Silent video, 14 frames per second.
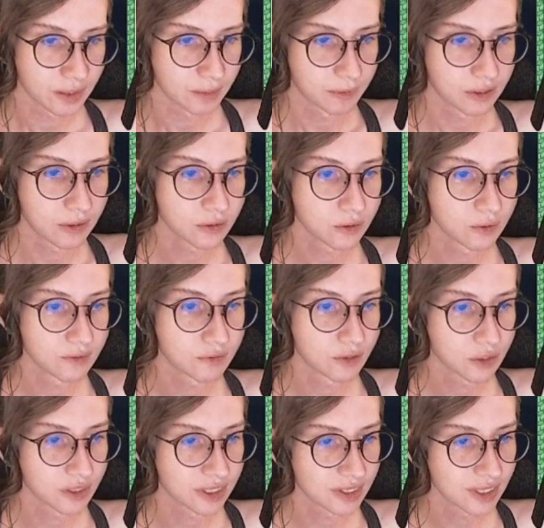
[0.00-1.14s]
But those who have
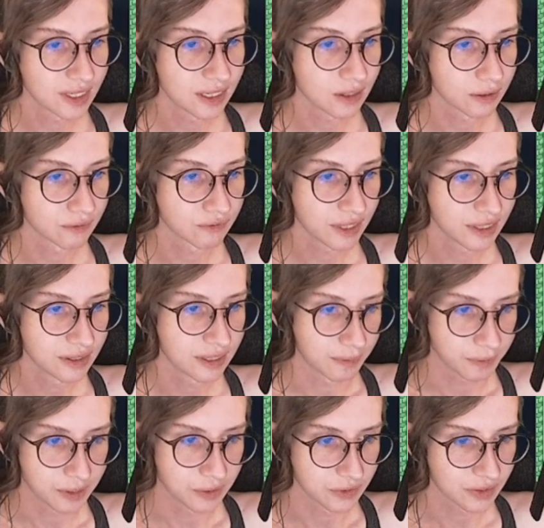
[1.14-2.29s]
chosen to stay are fired up,
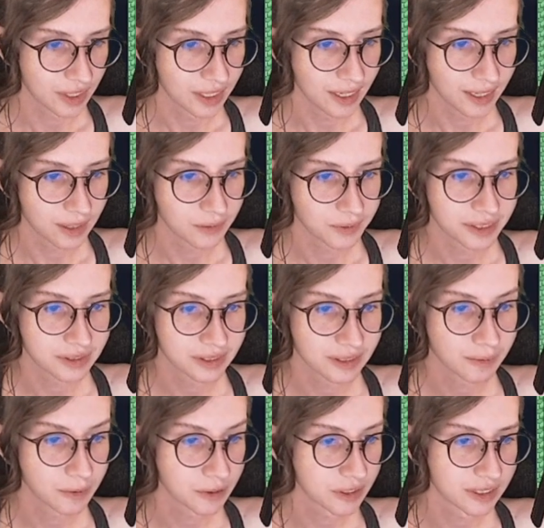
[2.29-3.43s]
Hill said, echoing
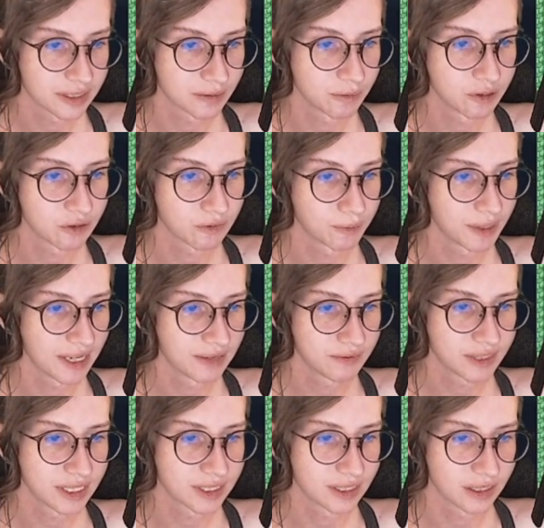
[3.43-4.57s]
similar sentiments from
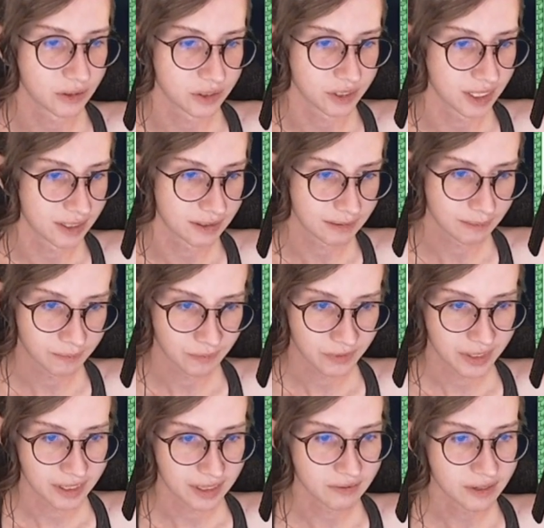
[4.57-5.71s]
advocates in other states.
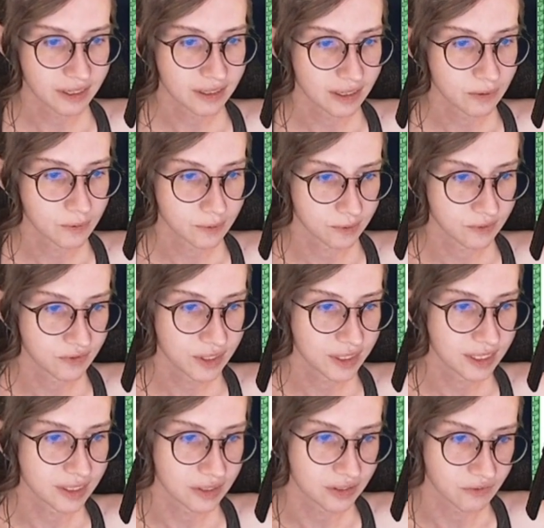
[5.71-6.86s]
If anything, what we're feeling
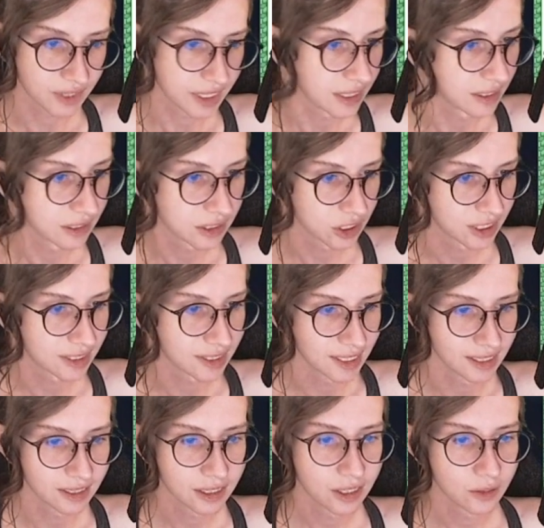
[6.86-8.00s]
is defiant, she
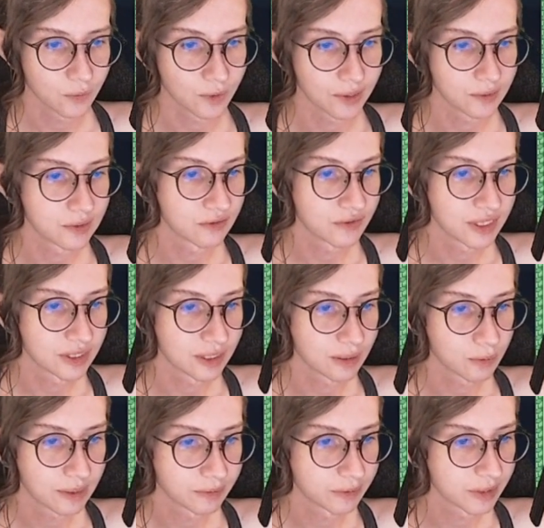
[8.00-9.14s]
said. While we are facing
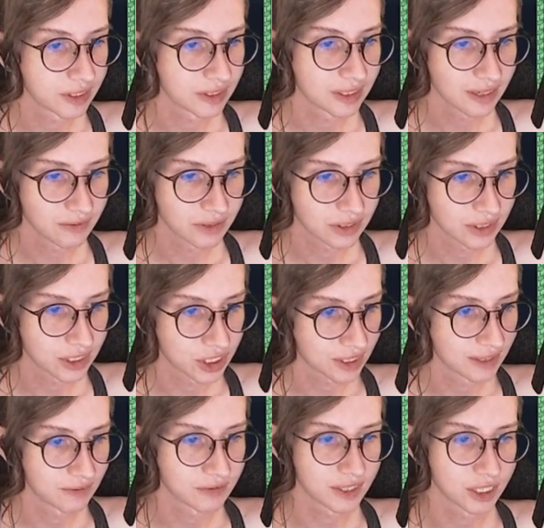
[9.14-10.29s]
probably the toughest
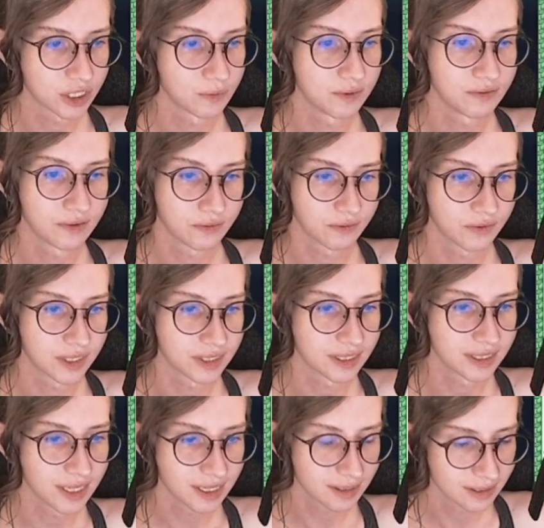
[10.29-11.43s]
legislative session we've ever faced in
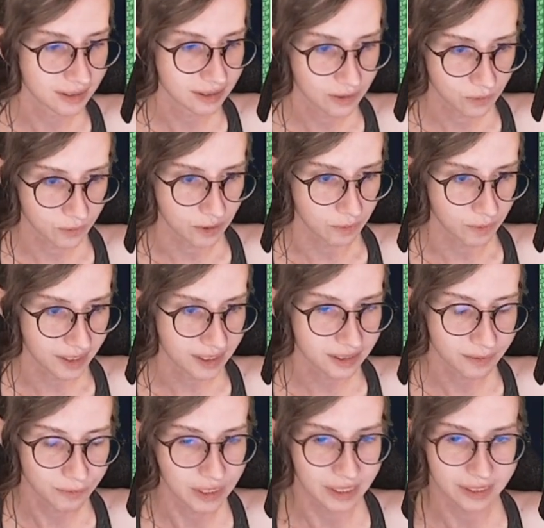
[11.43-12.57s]
Texas, we are ready to
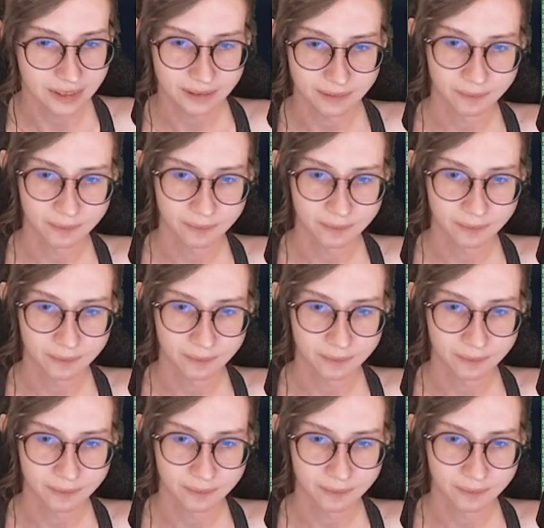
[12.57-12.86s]
meet it.